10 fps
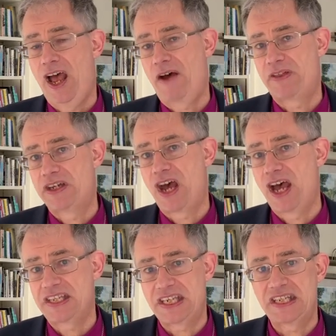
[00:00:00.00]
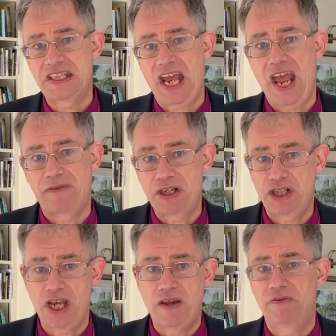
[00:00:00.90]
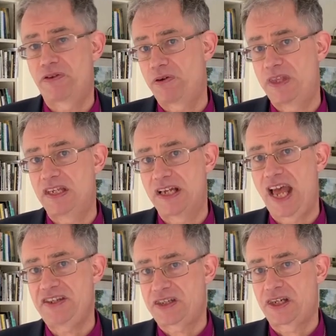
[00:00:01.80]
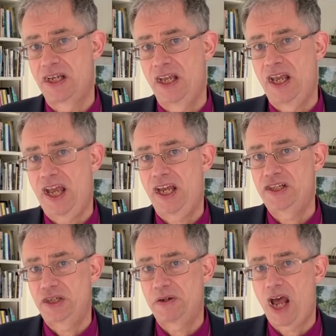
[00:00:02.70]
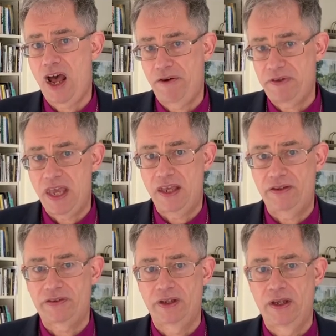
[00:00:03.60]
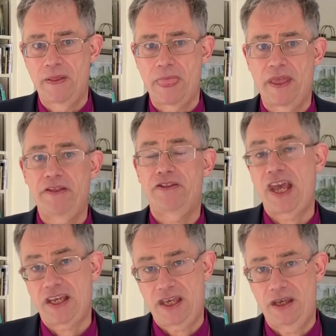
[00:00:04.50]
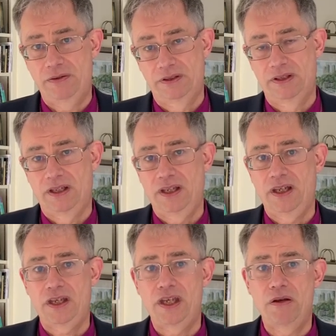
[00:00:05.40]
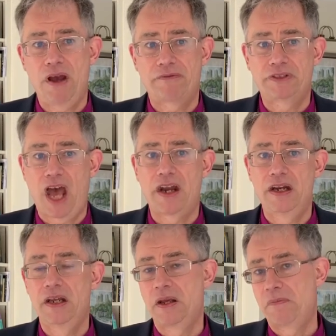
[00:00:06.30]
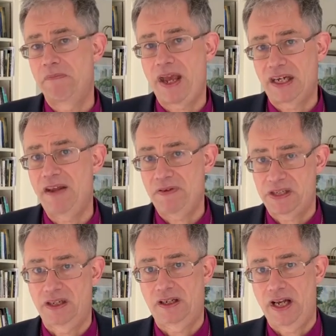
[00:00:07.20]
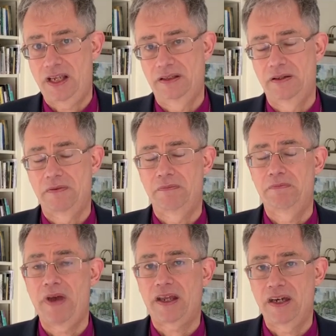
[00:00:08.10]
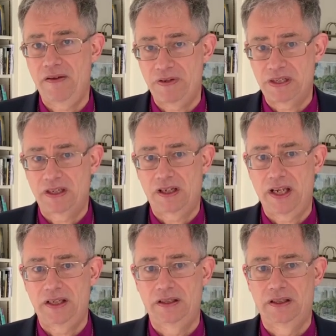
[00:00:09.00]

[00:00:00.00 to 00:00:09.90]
of the diocese have achieved through these last 2.5 years. Thank you. You have done magnificently, magnificently.